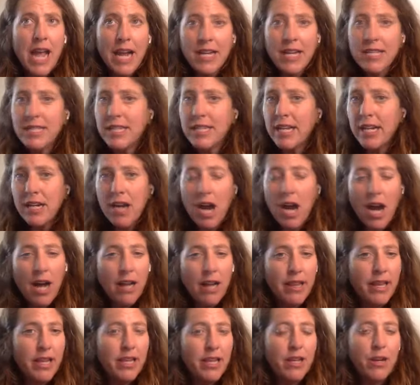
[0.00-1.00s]
texting,
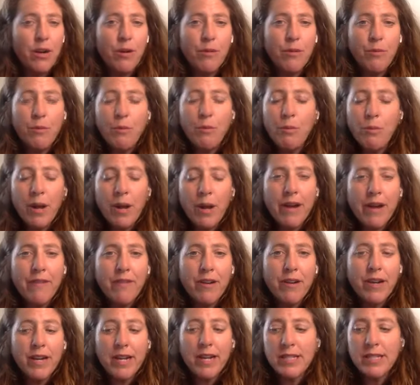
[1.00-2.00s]
calling,
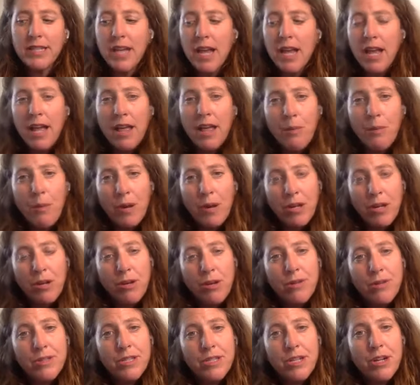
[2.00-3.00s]
whatever it is, when
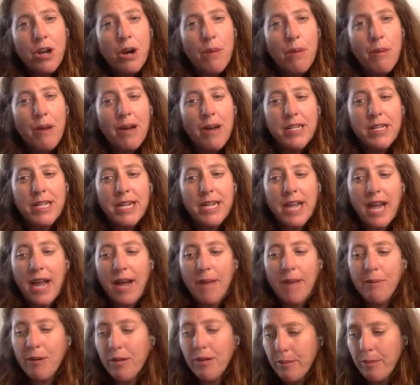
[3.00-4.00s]
you use the co-parenting
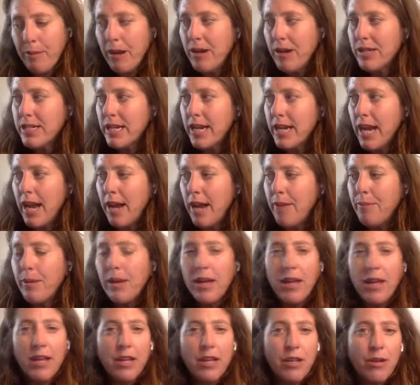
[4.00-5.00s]
app or the parenting app,
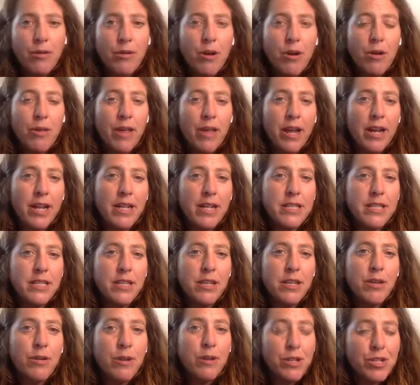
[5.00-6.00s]
that
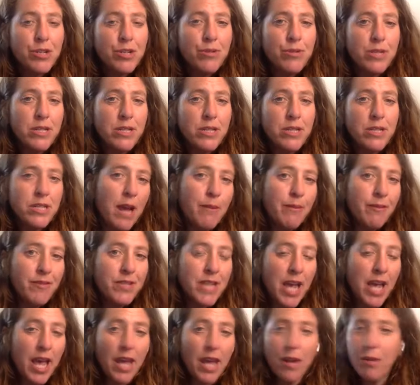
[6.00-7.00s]
you can choose a time
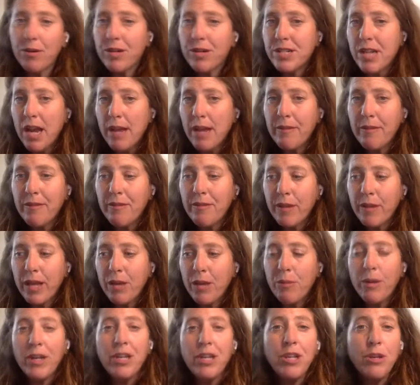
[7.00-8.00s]
of day or a time of
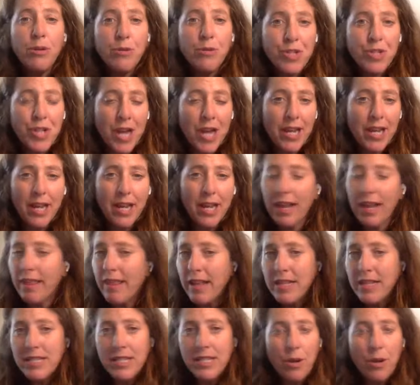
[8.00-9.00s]
week when you check it.
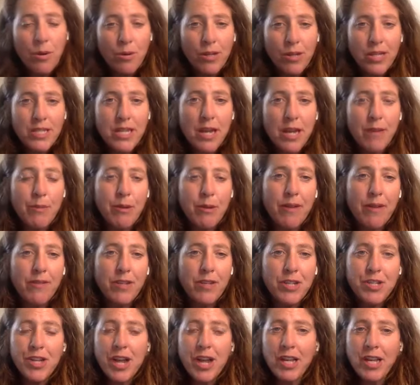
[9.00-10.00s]
And that's the only time you
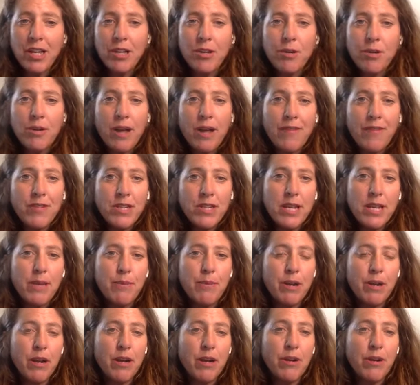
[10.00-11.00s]
have to check. You don't have to
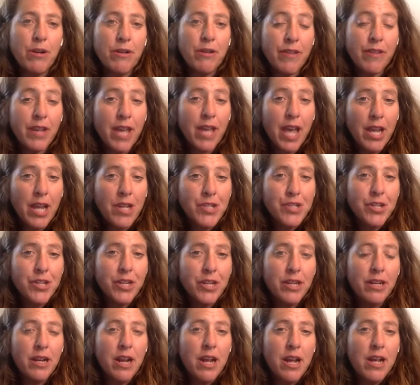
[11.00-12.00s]
keep it on
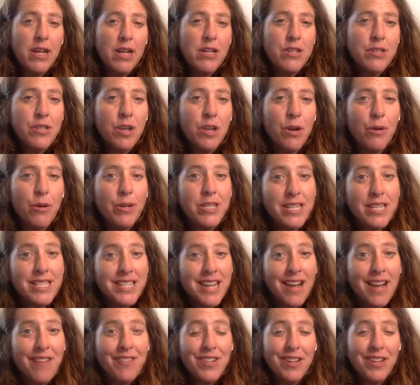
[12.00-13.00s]
notification. So it
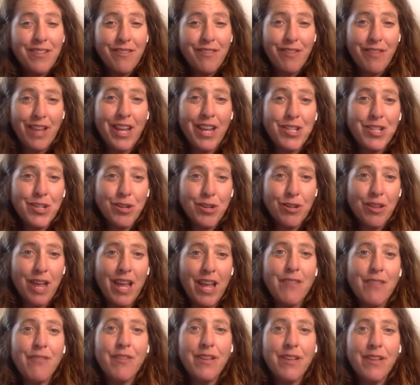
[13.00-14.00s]
doesn't have to invade your
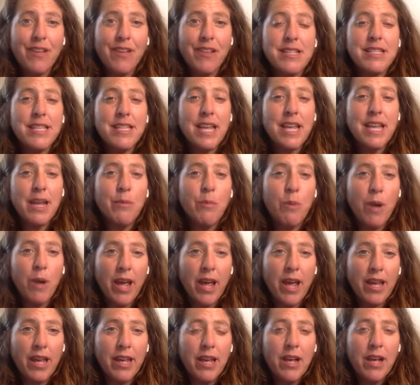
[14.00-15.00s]
life in the same
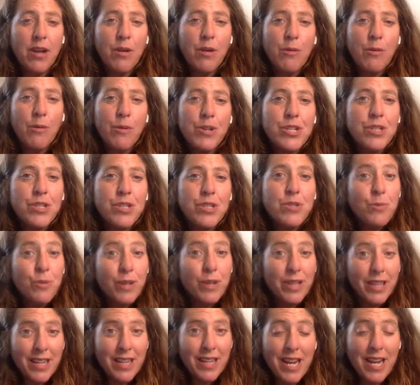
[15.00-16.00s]
way, which is
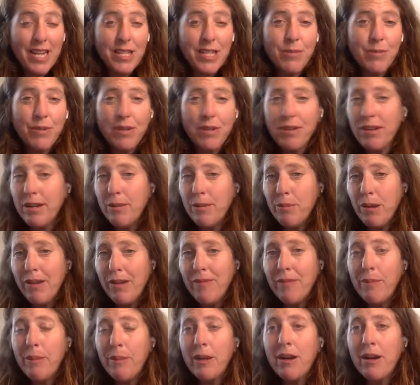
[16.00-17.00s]
really nice when you need a
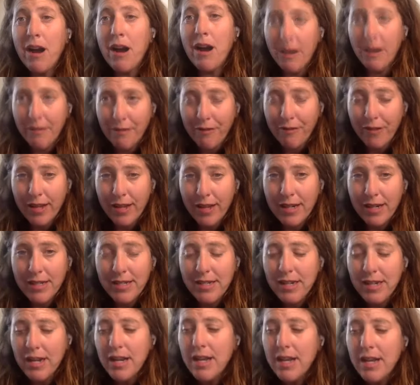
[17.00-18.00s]
break from the
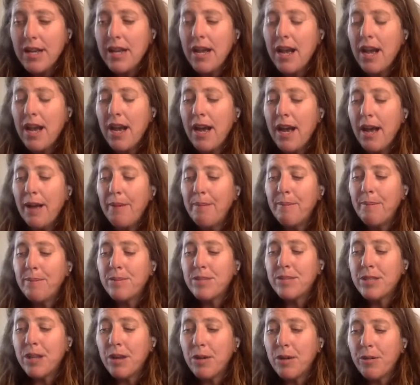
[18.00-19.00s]
conflict.
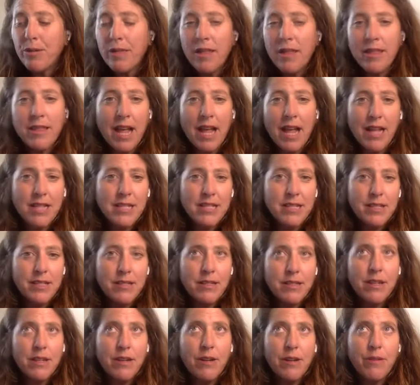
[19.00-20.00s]
So that's,
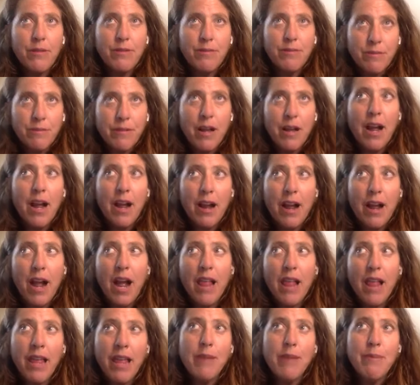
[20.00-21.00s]

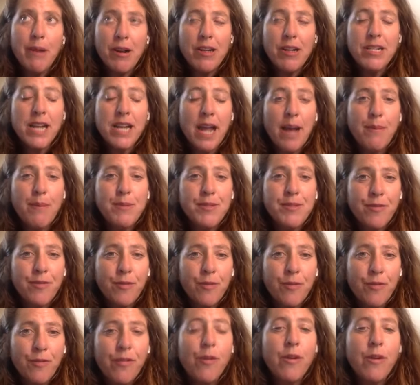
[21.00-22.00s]
I like parenting apps
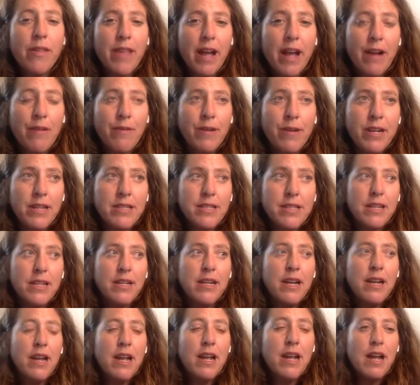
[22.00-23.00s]
for that
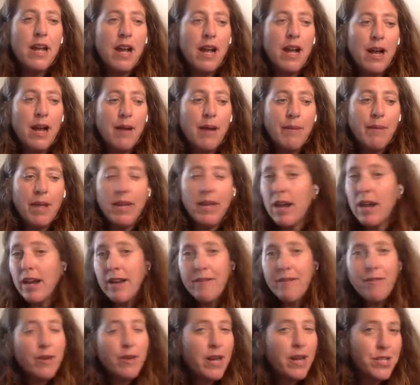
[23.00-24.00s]
reason. And
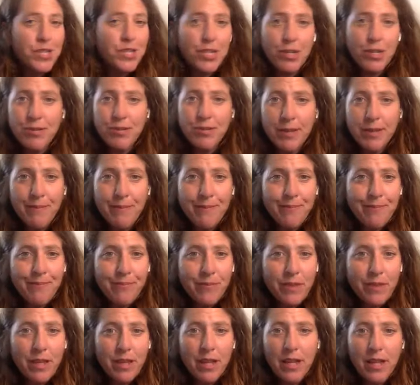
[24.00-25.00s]
not everyone has to use them.
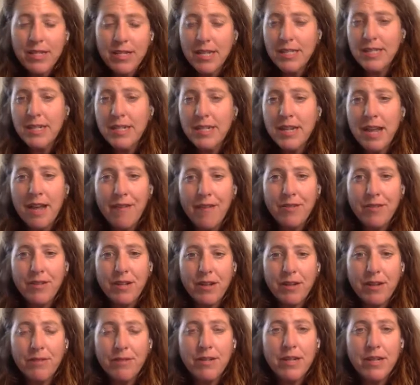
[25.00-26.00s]
It doesn't have,
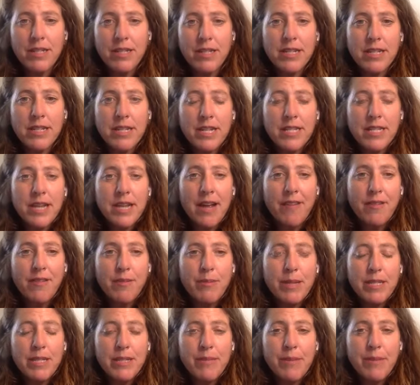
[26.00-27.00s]
it doesn't have
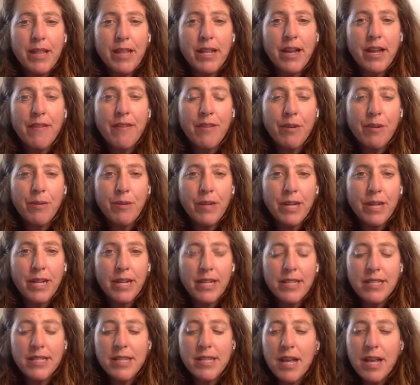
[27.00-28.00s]
to be something that everyone
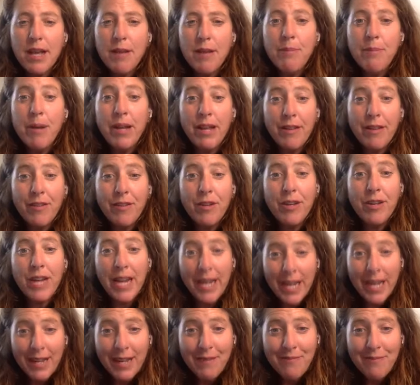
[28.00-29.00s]
needs. But if you
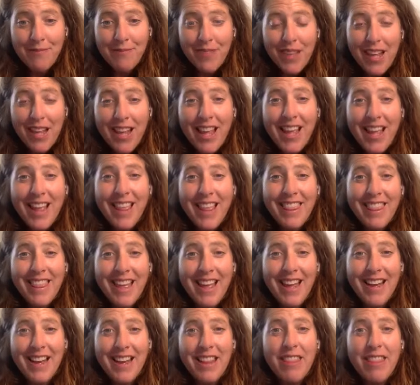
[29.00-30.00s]
need it,
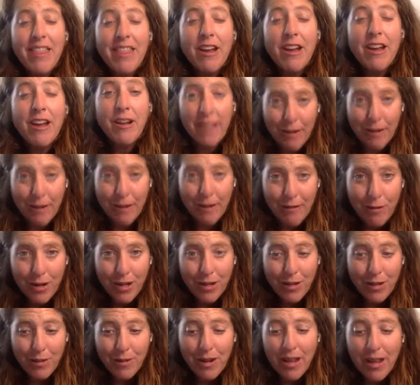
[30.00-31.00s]
then they're there
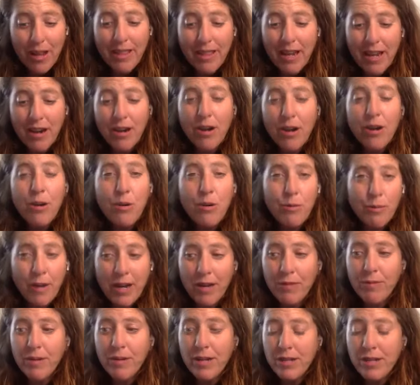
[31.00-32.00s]
for you and they are a
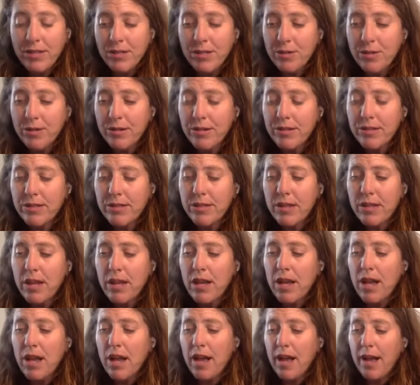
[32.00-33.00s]
great resource.
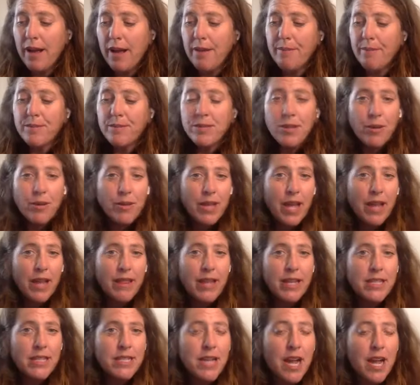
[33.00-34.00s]
So
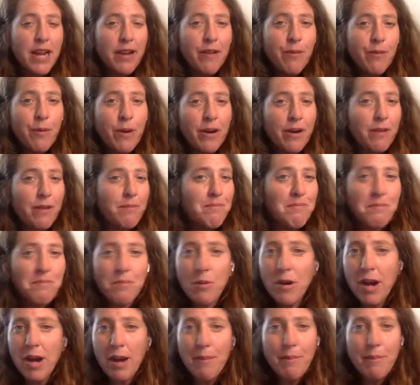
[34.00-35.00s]
yeah, that's kind of where
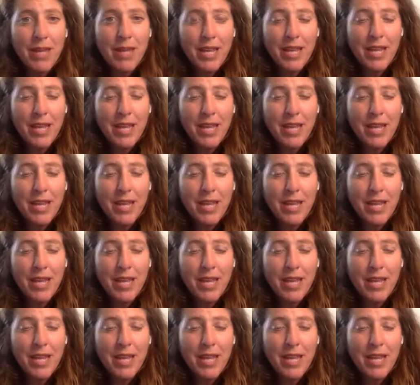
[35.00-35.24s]
I'm